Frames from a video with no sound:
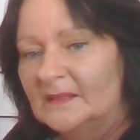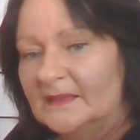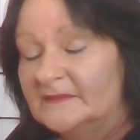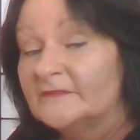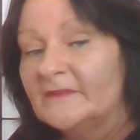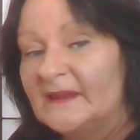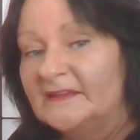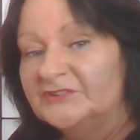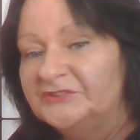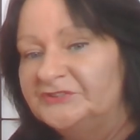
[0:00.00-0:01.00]
even
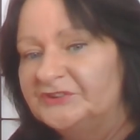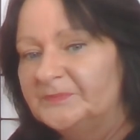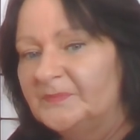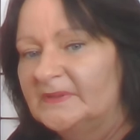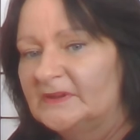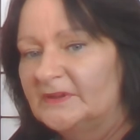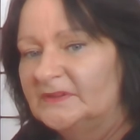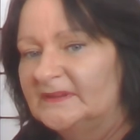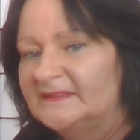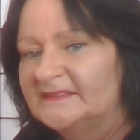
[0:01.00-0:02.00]
relationship. You know,
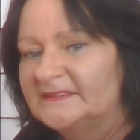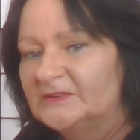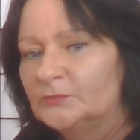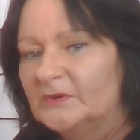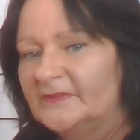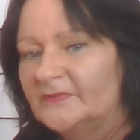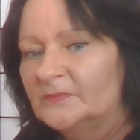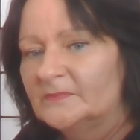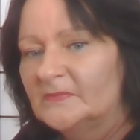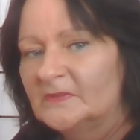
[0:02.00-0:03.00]
you need to deal with
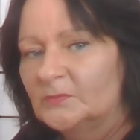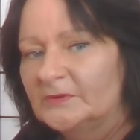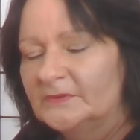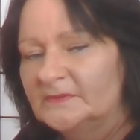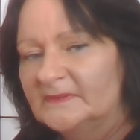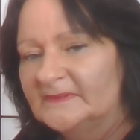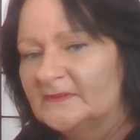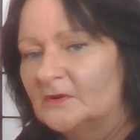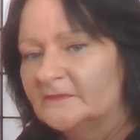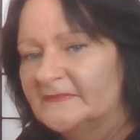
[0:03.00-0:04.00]
the wounds
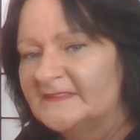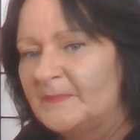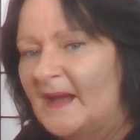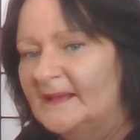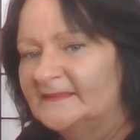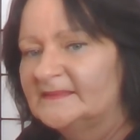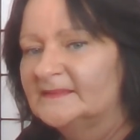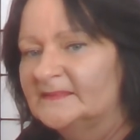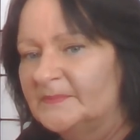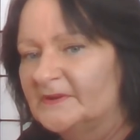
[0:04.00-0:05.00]
of this past
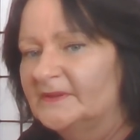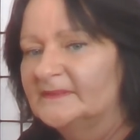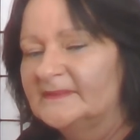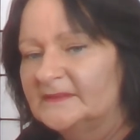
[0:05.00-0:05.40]
experience.